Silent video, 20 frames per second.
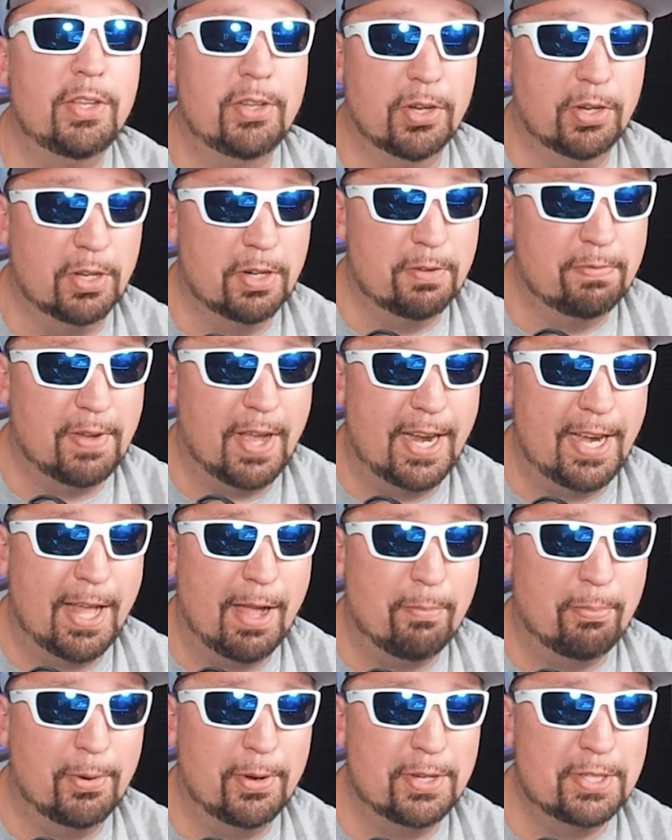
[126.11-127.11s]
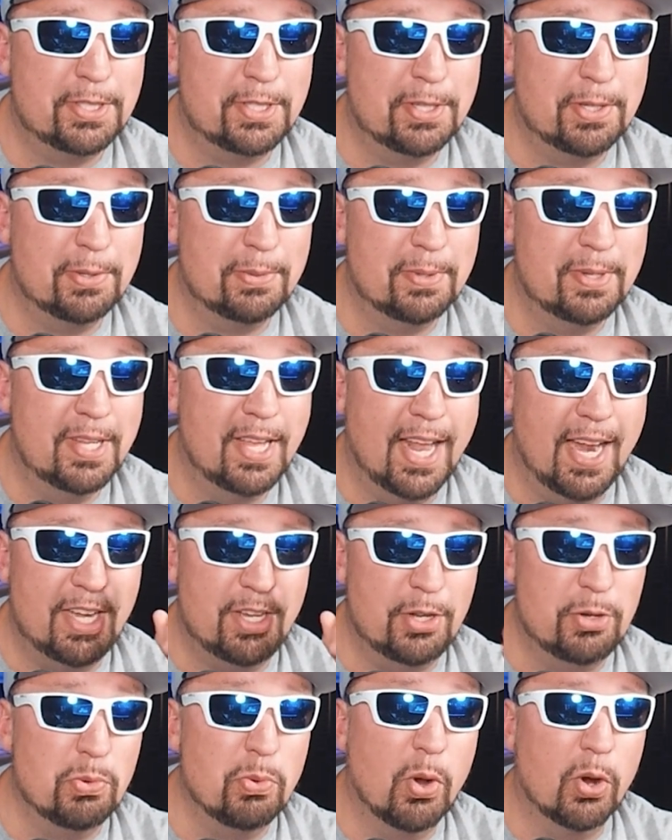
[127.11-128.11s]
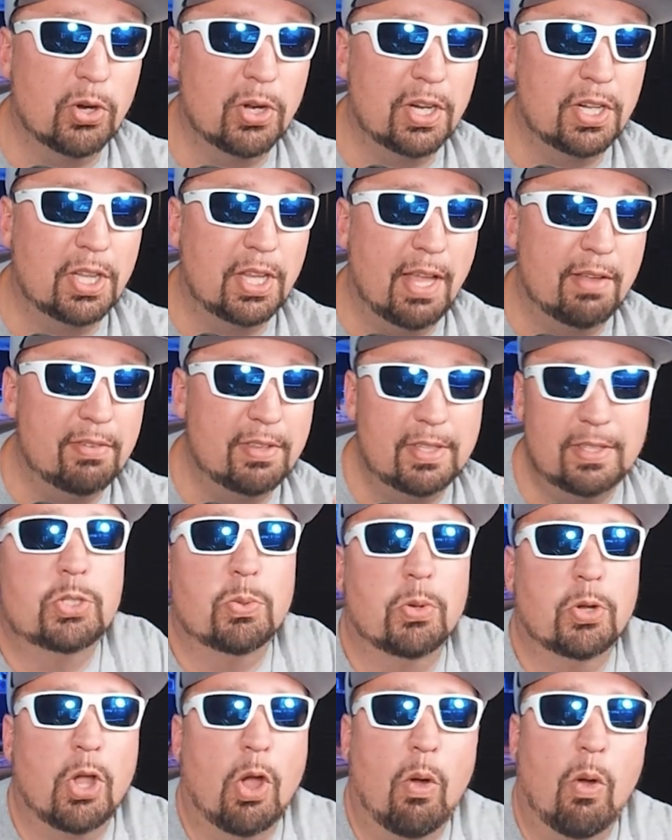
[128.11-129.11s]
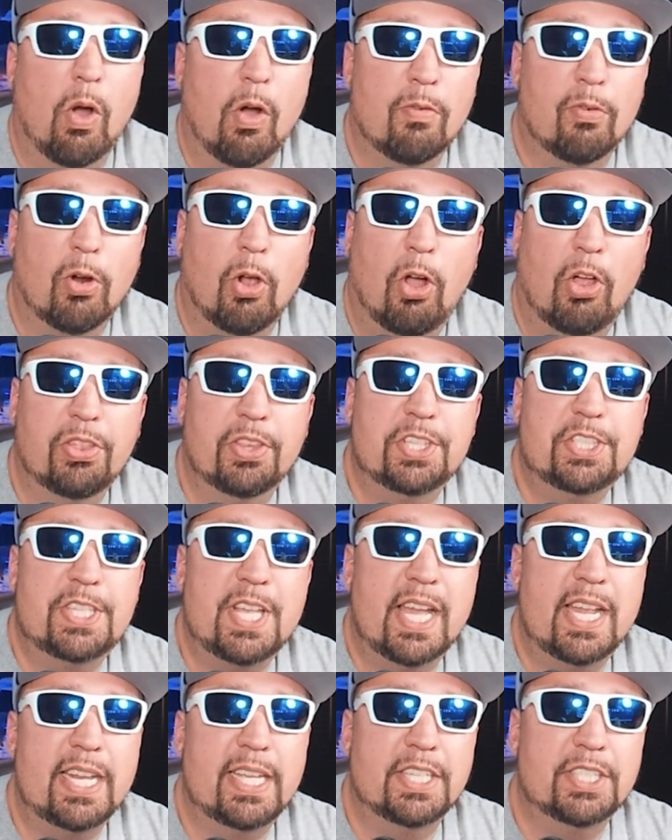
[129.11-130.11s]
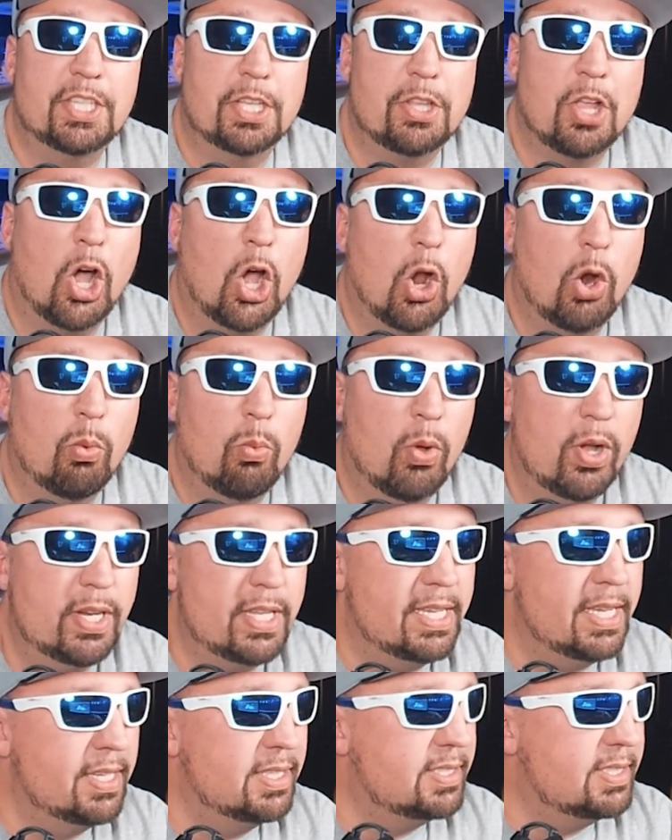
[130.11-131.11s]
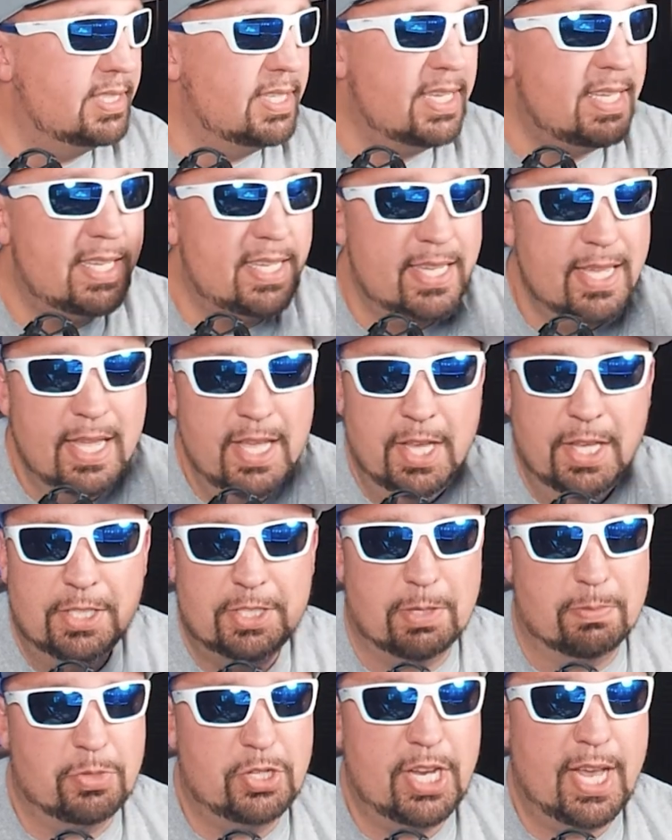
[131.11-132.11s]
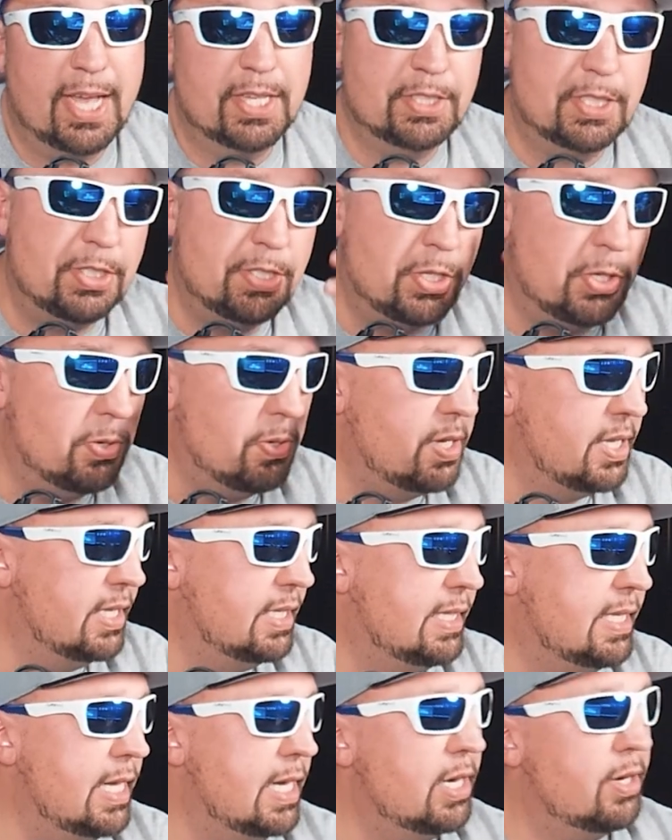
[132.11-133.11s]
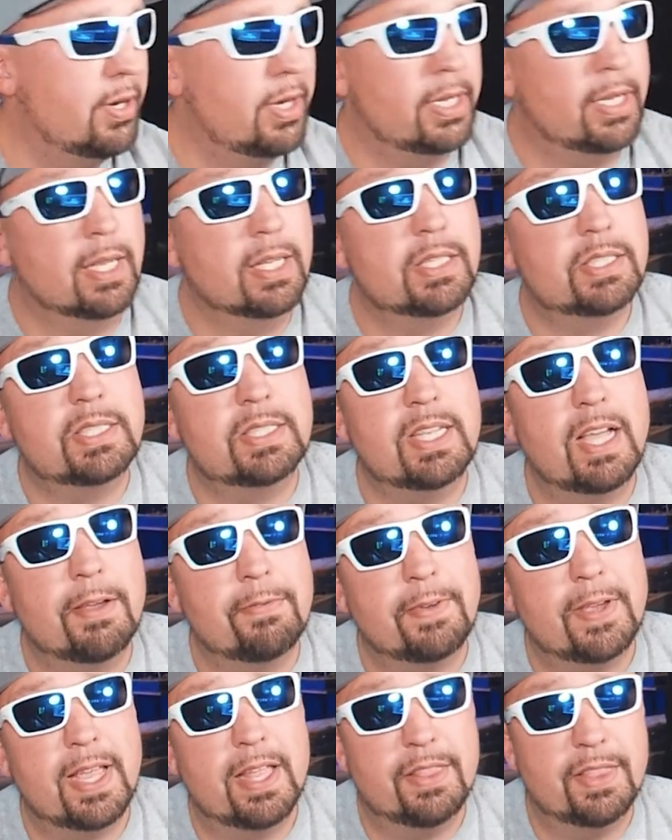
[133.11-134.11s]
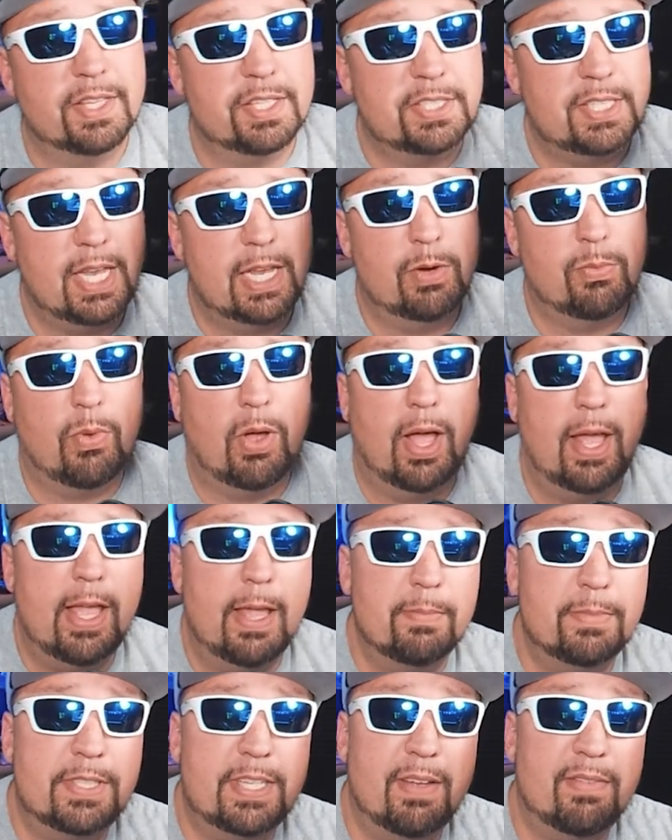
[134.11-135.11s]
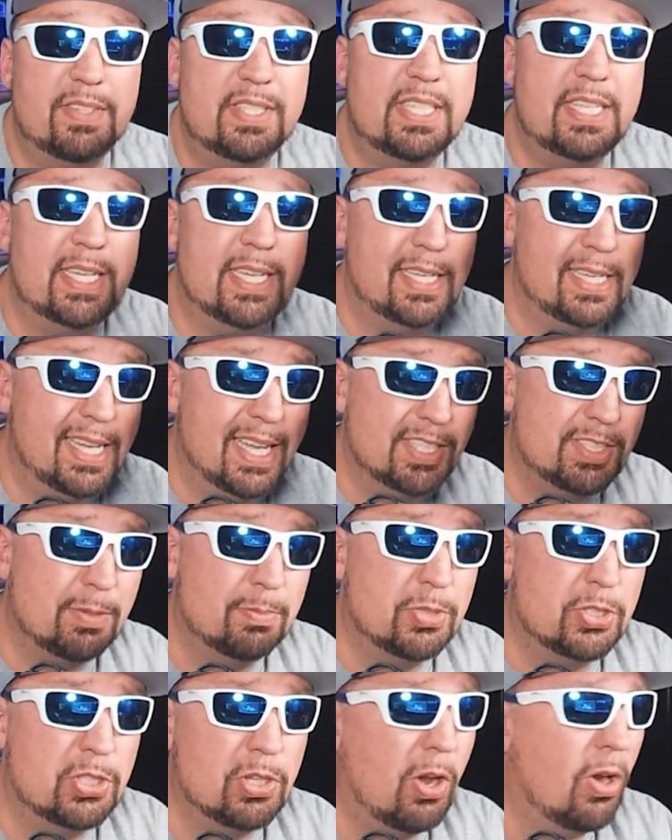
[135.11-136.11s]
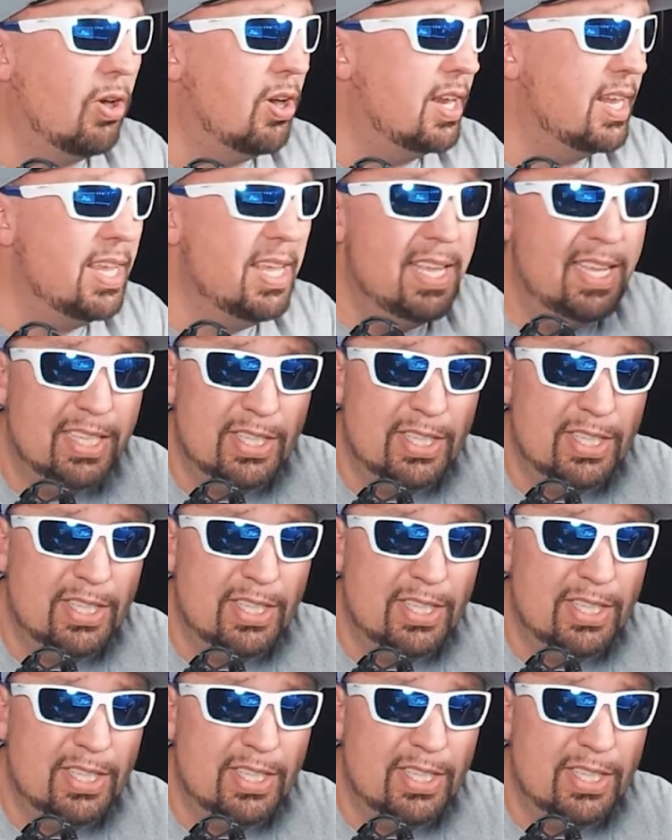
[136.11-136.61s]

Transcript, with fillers: You're going to find out pretty soon and you are going to love it. So we'll go over all the settings in the R1 ESC, some chassis tuning, gearing, stuff in the Sanwa M17. Yes, I'm sorry.